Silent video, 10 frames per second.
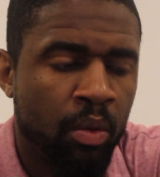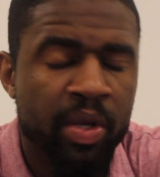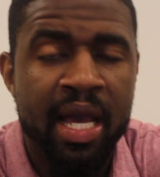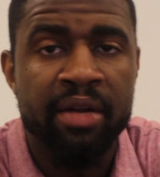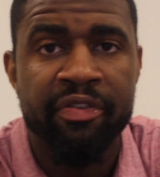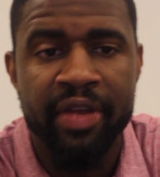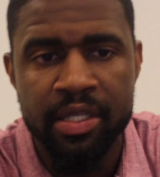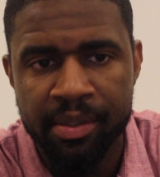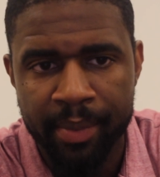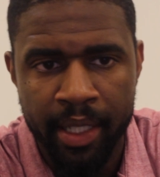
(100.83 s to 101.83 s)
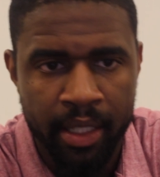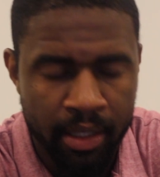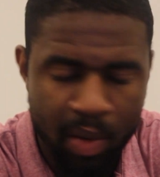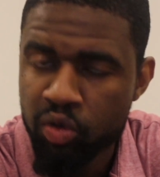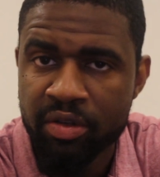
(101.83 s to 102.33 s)
we gotta face it,
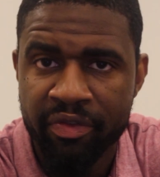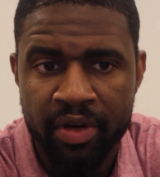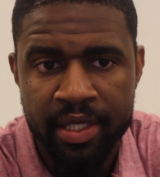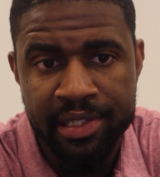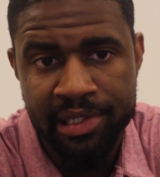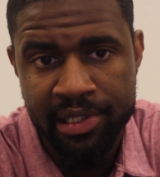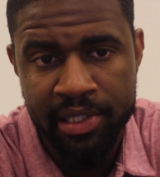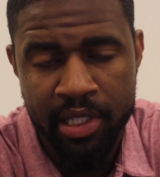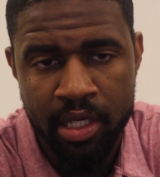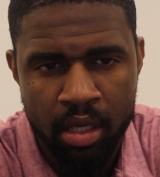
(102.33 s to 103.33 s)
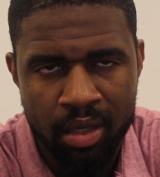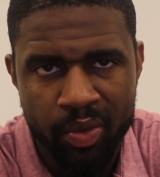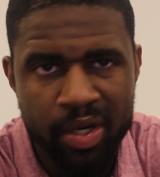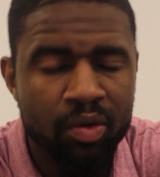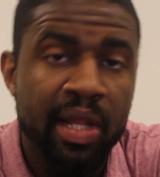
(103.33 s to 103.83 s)
man. Most of us,
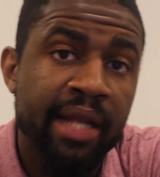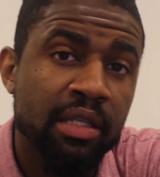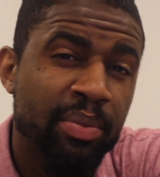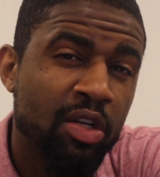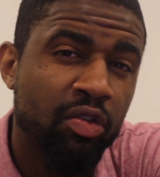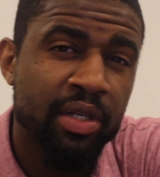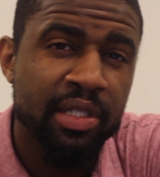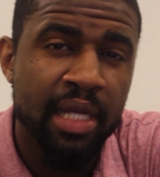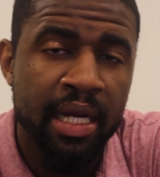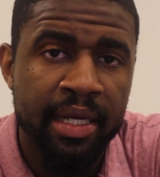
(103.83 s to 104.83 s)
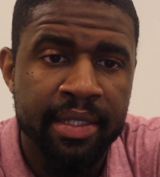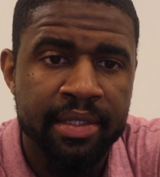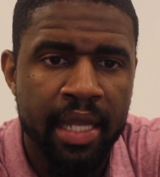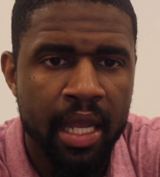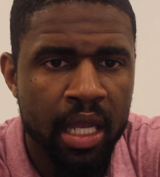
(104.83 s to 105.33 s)
we don't like to be
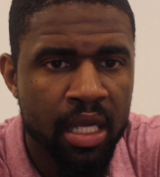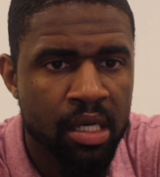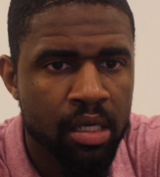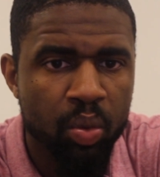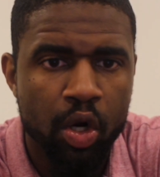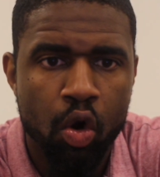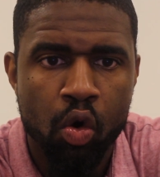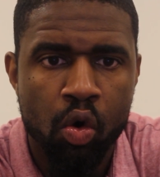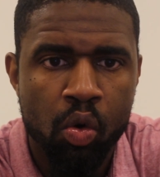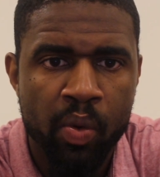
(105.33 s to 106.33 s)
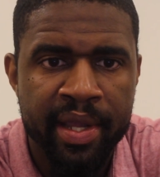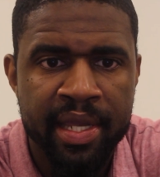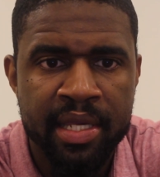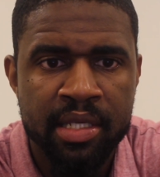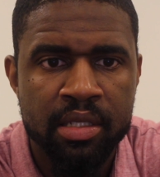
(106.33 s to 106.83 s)
criticized, and we're
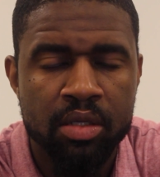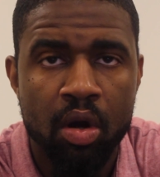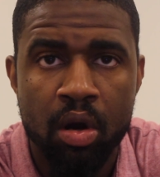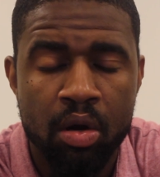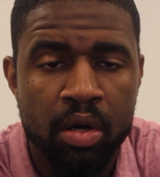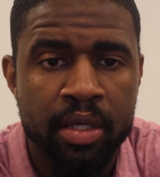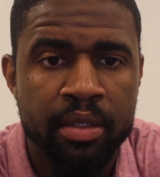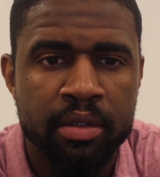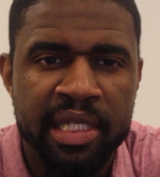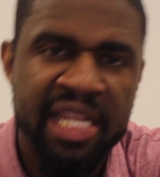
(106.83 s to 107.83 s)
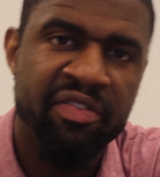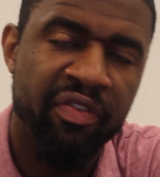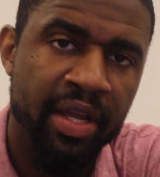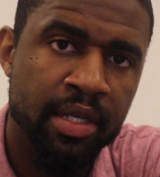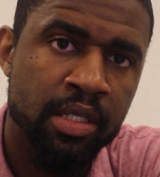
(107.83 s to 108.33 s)
always on
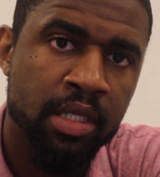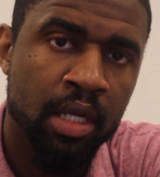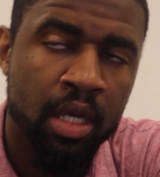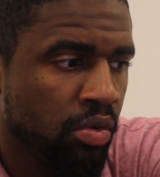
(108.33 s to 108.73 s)
defense.